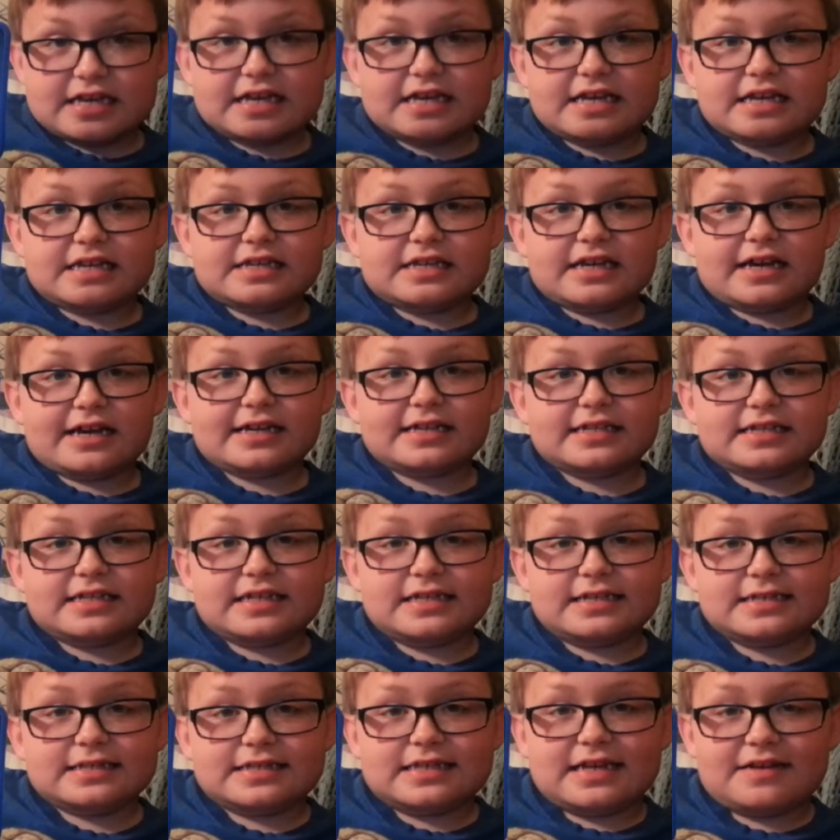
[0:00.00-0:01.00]
in
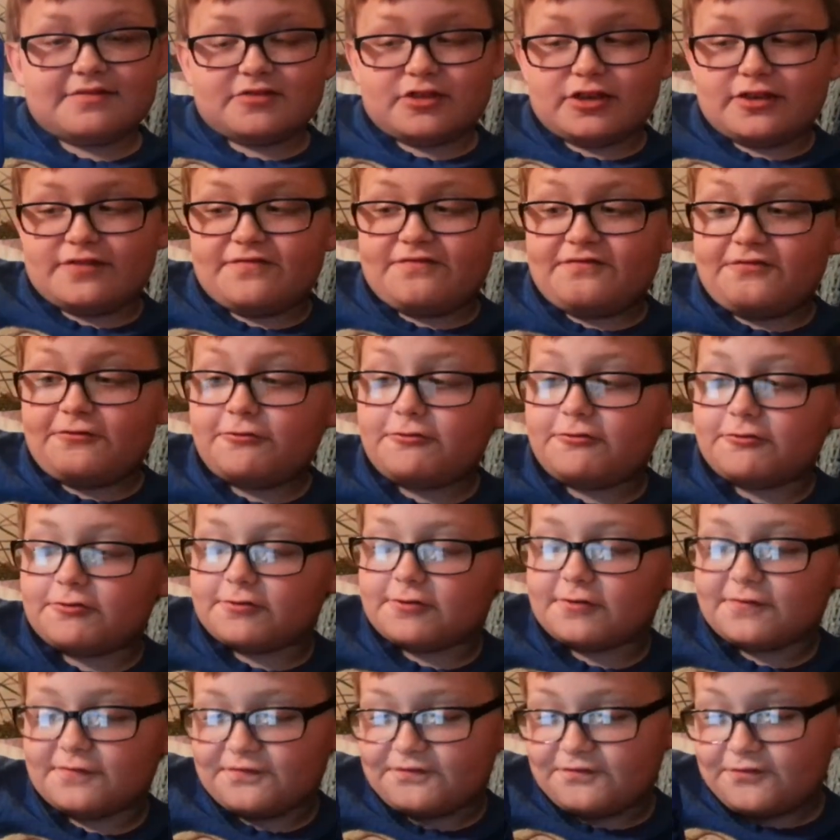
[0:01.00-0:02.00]

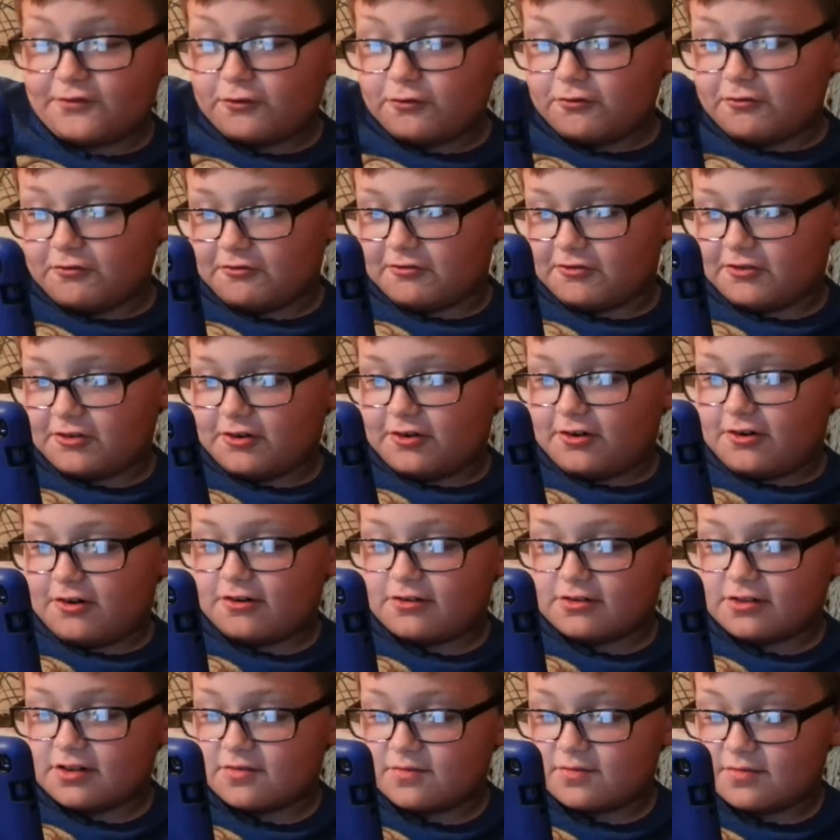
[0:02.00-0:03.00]
1974, Ford
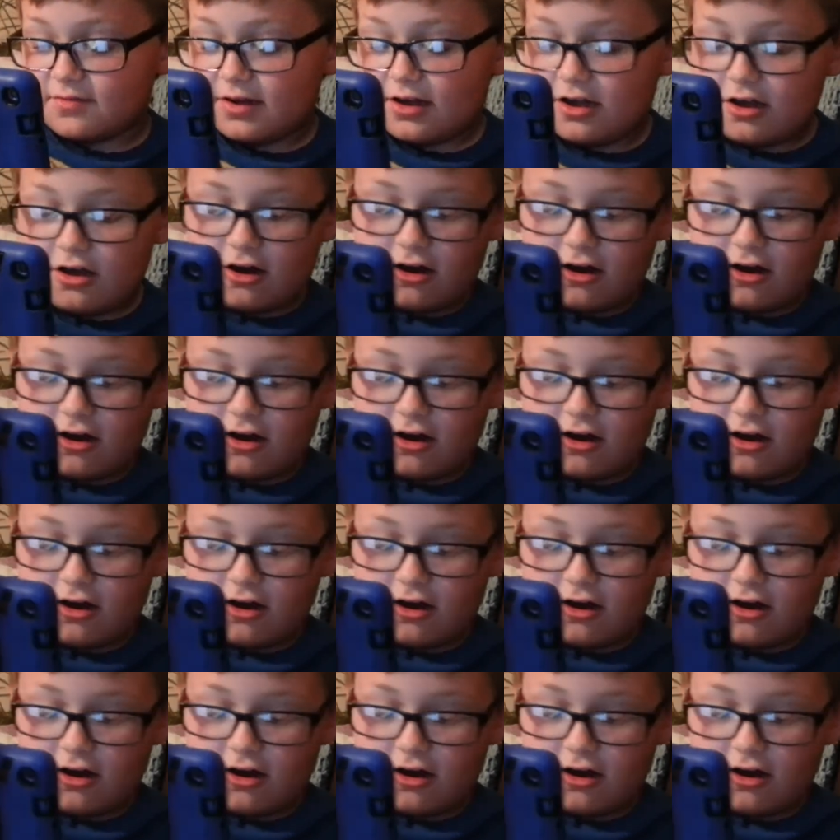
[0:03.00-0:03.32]
all,